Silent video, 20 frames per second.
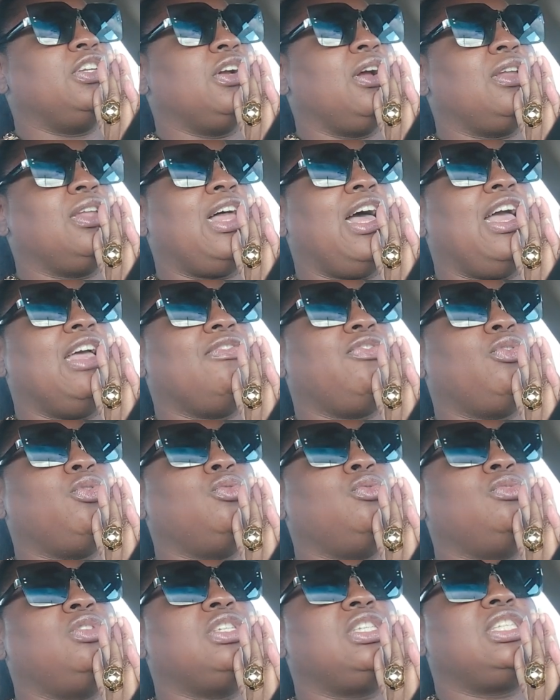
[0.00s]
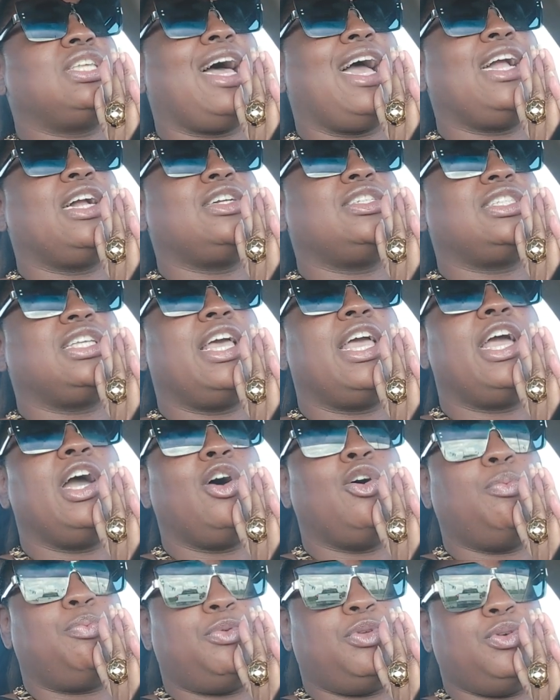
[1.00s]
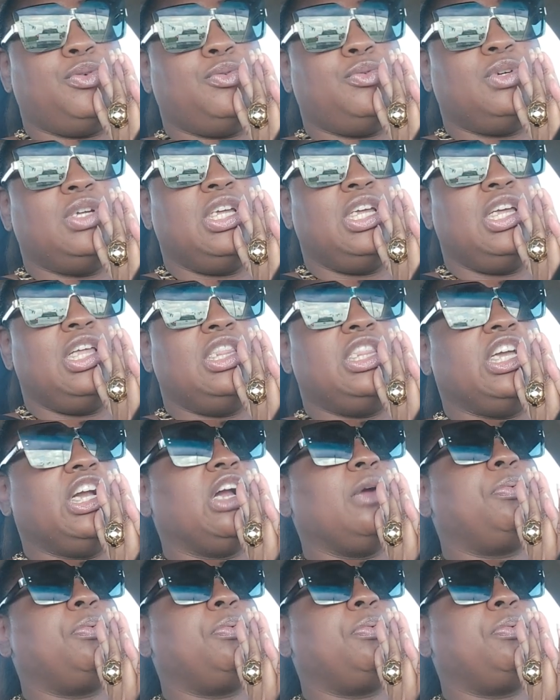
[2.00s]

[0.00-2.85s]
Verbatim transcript: your life who desire to help you. There are